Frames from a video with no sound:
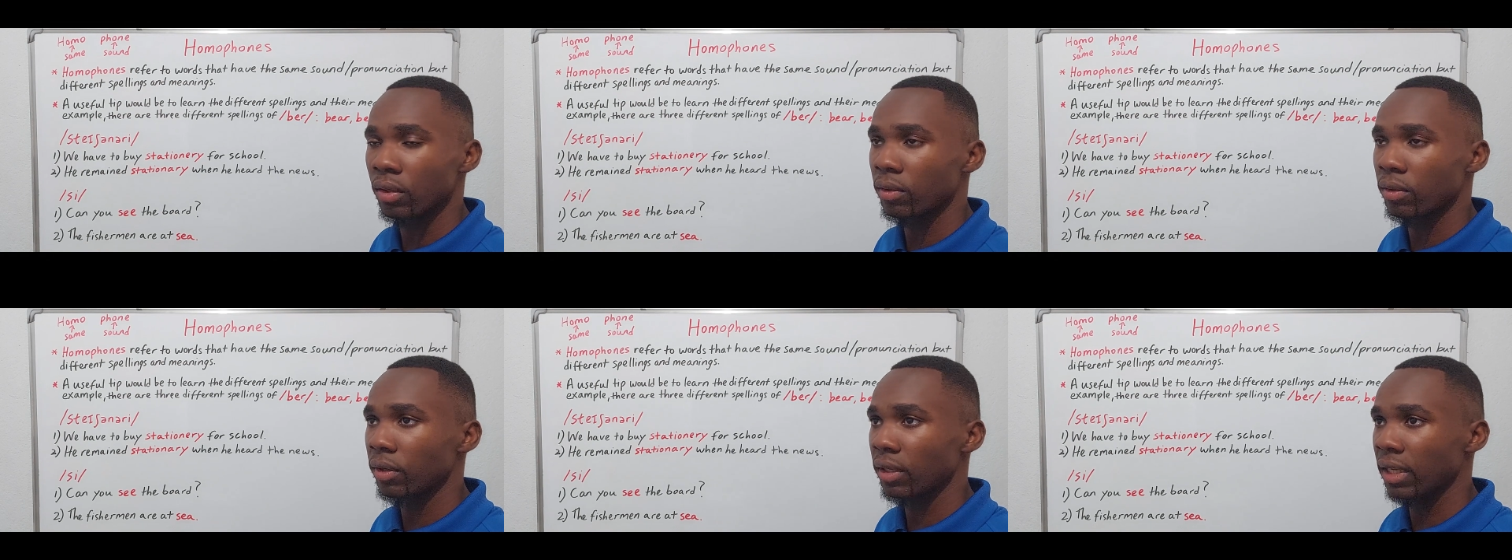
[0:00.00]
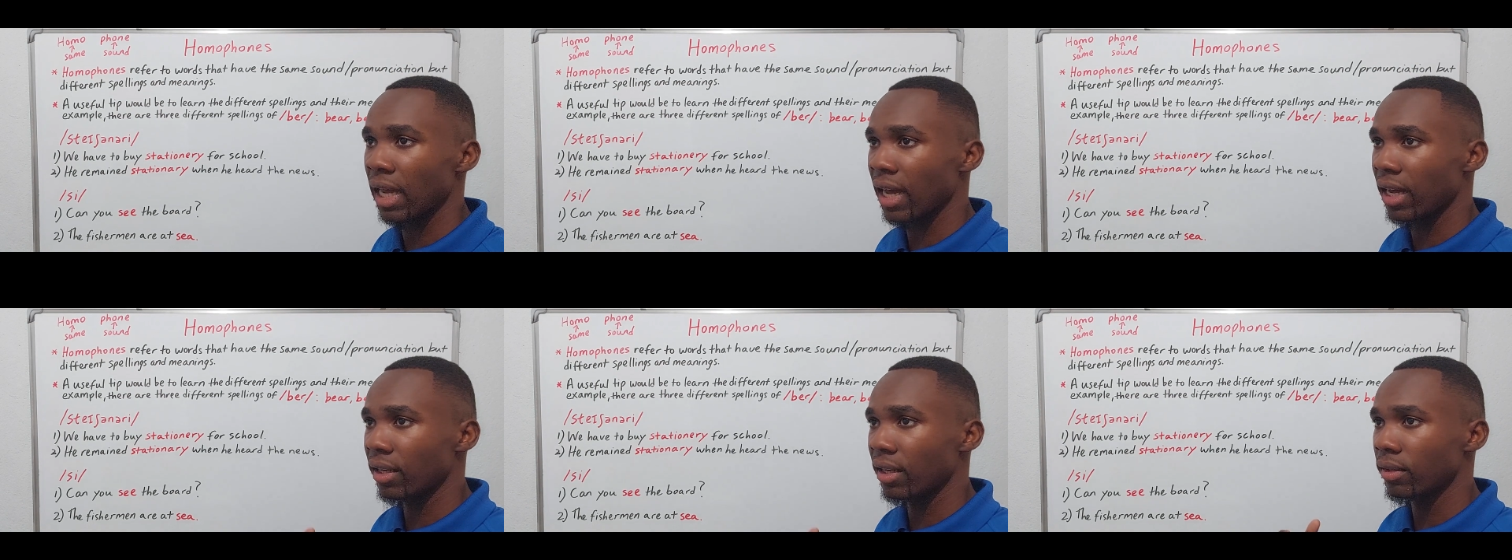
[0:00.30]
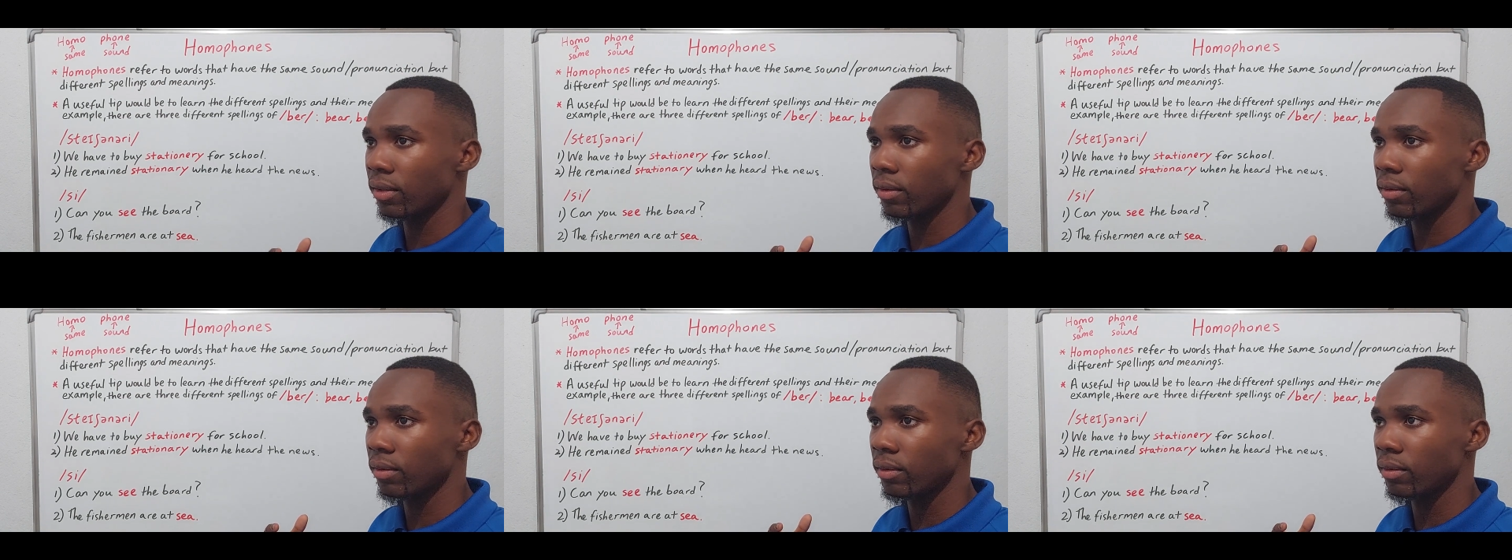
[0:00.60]
that
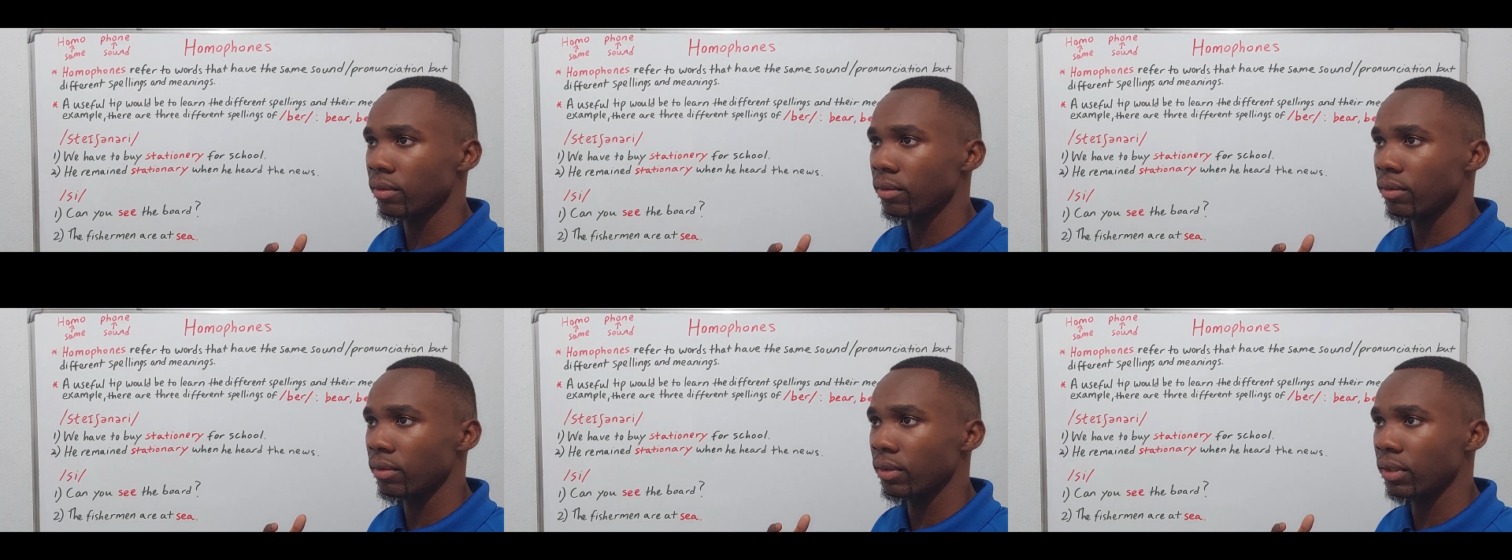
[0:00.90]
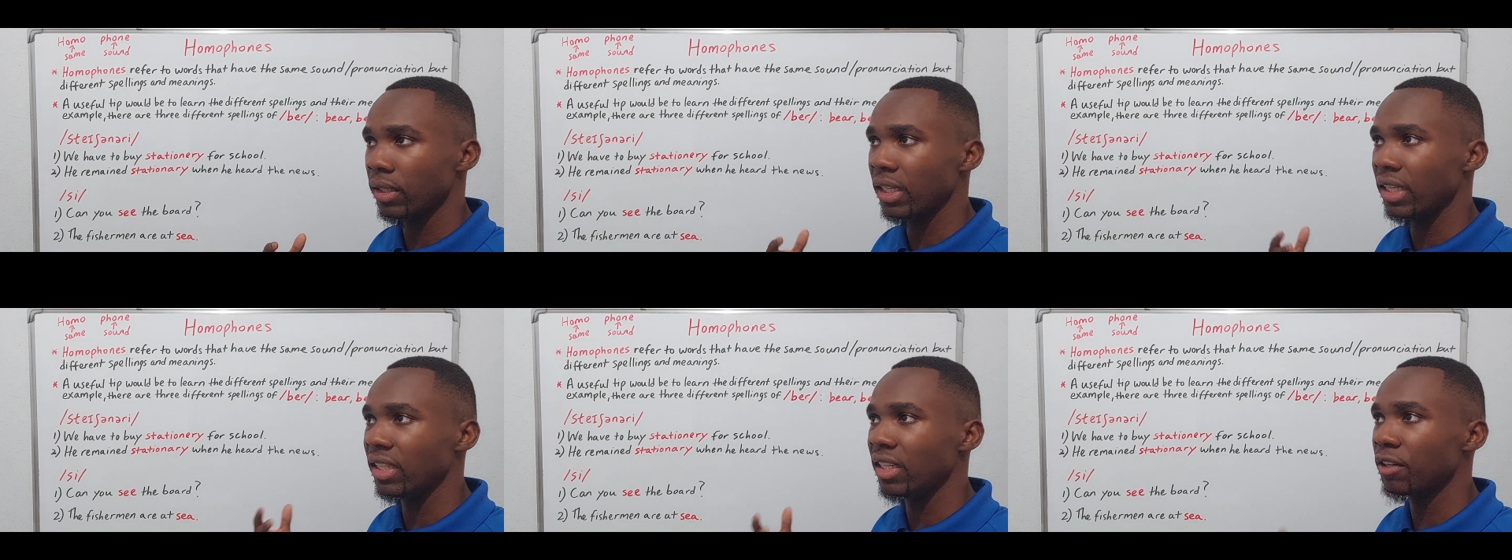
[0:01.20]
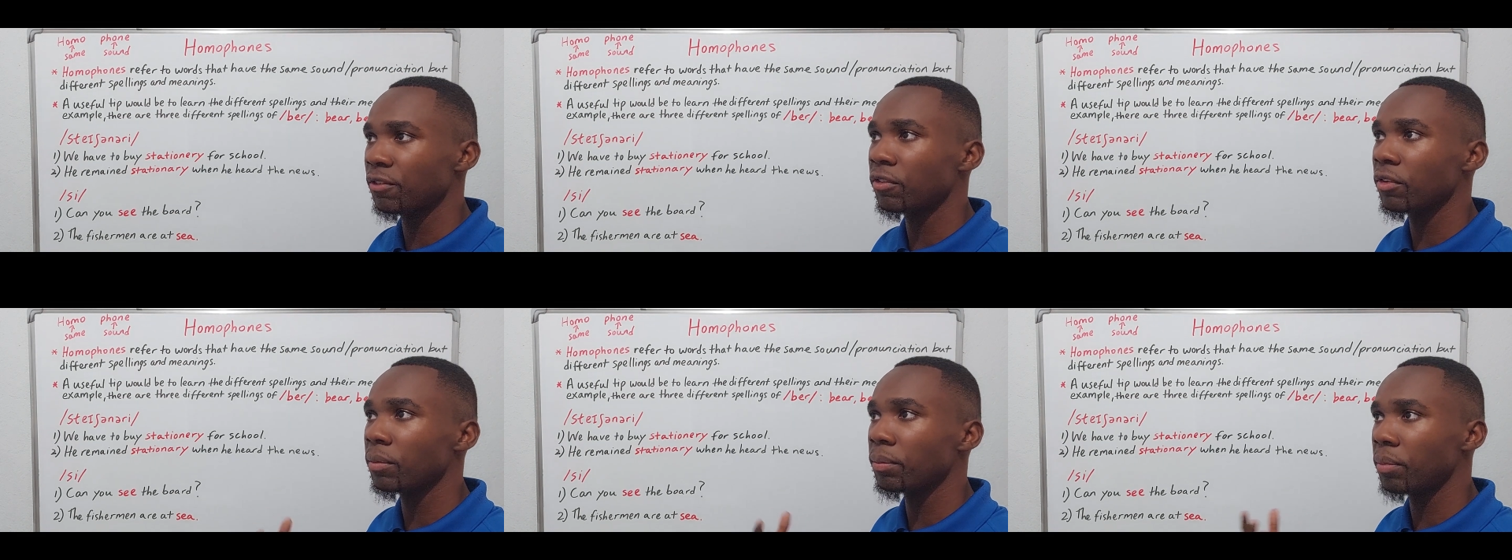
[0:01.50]
the
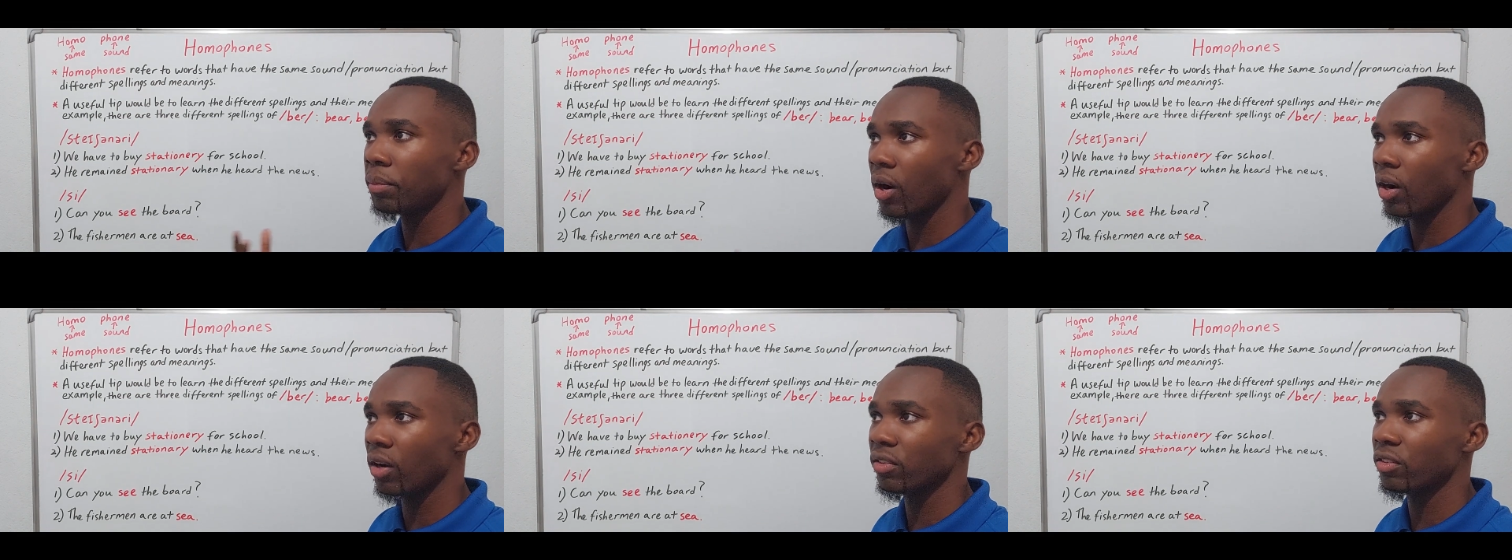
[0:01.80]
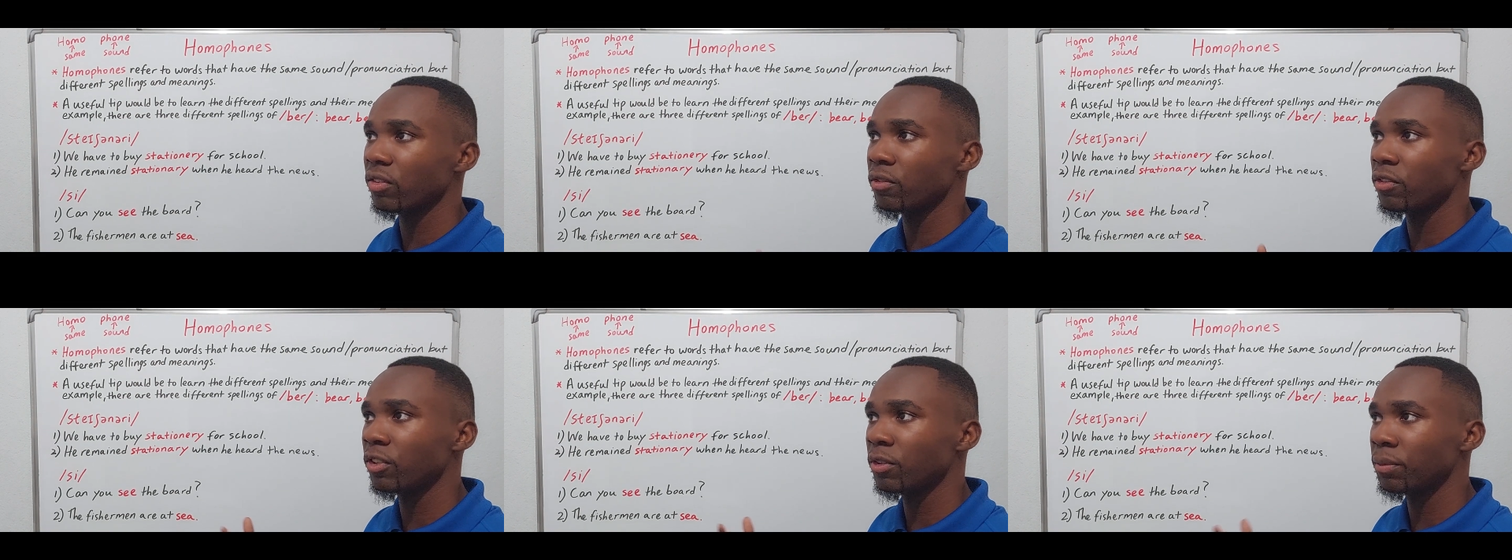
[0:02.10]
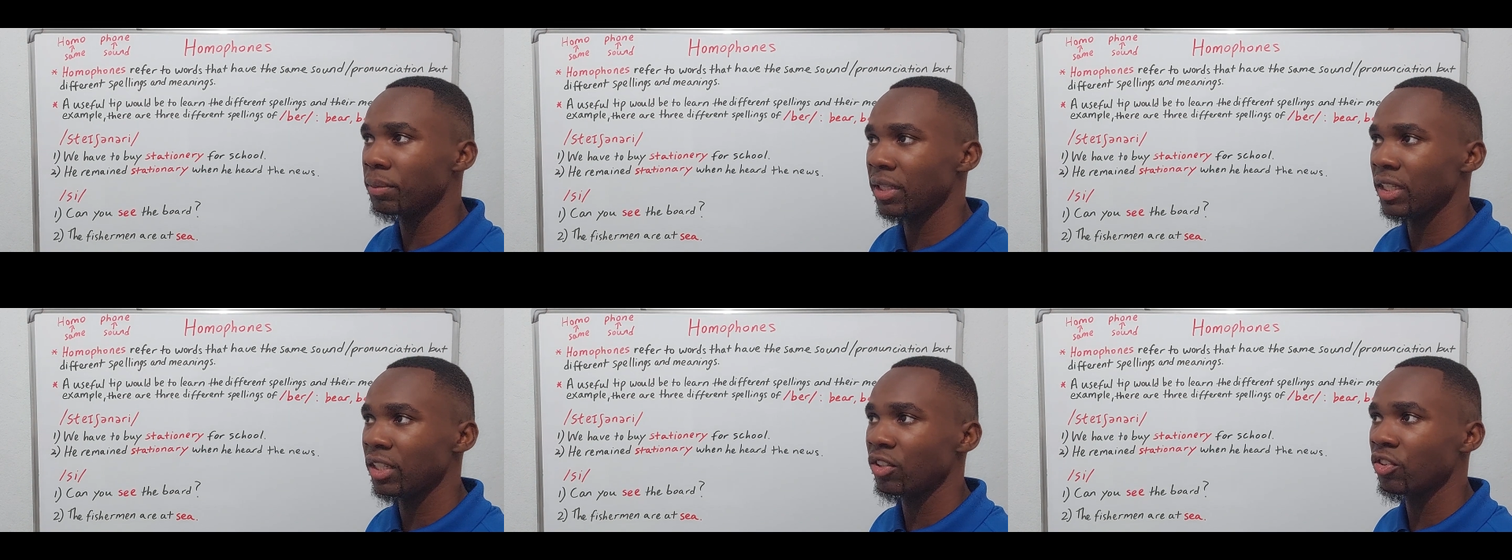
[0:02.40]
different parts of
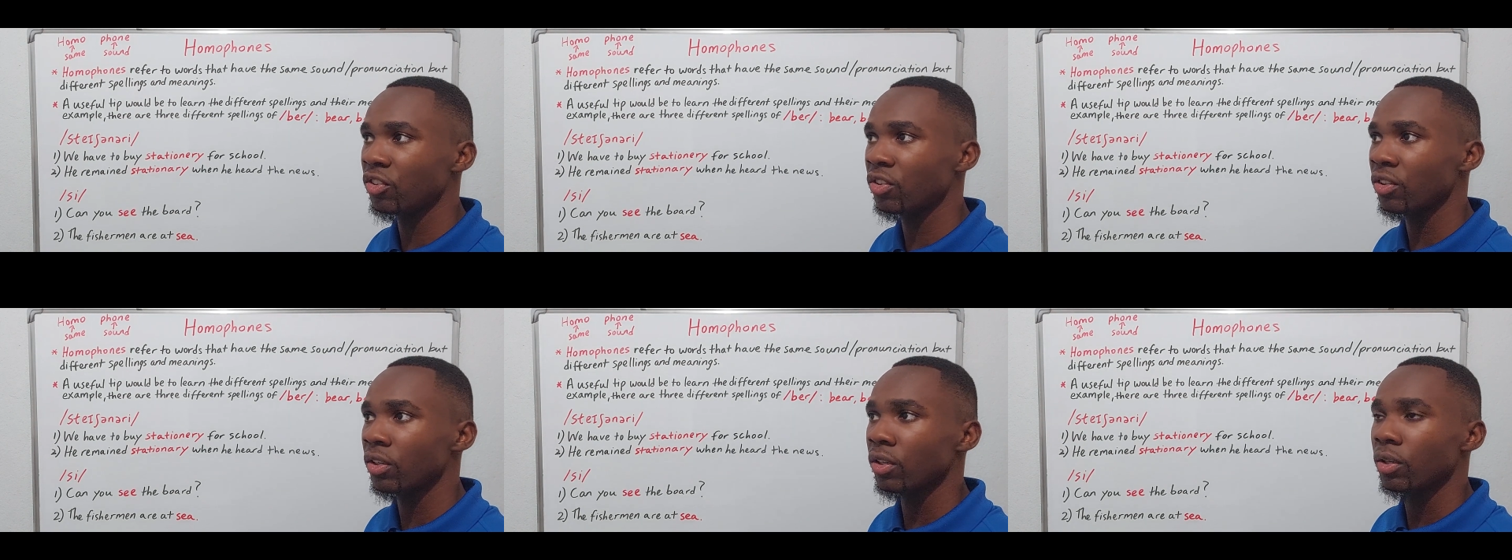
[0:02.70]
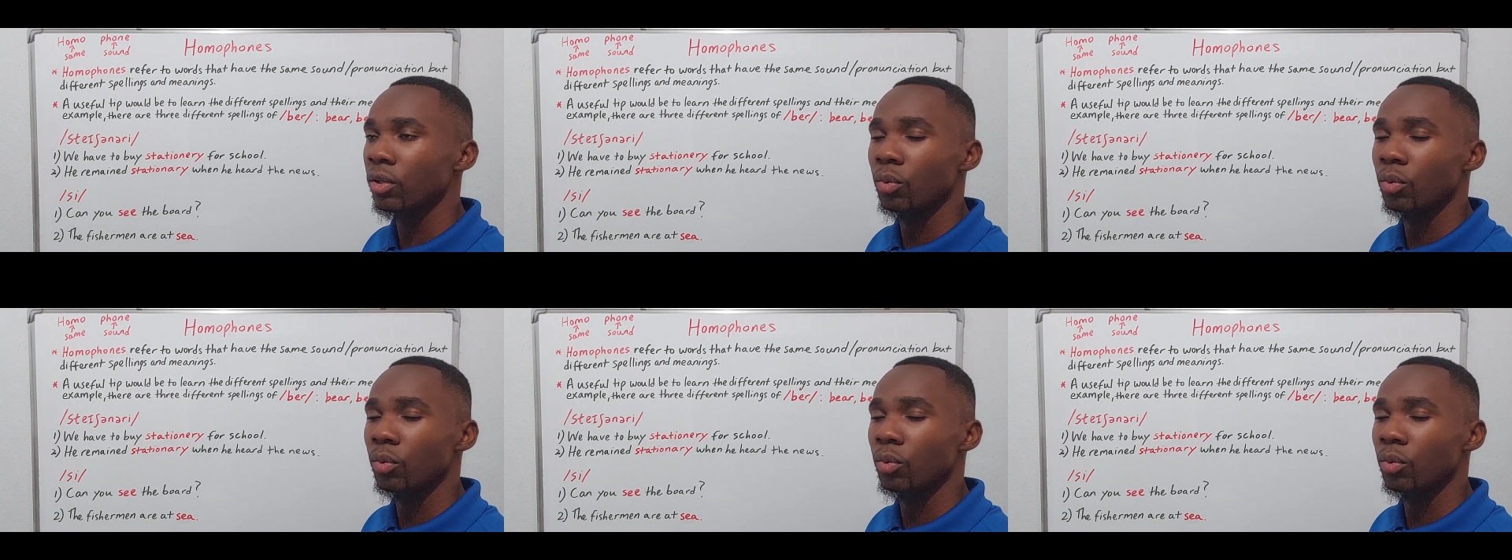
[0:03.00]
speech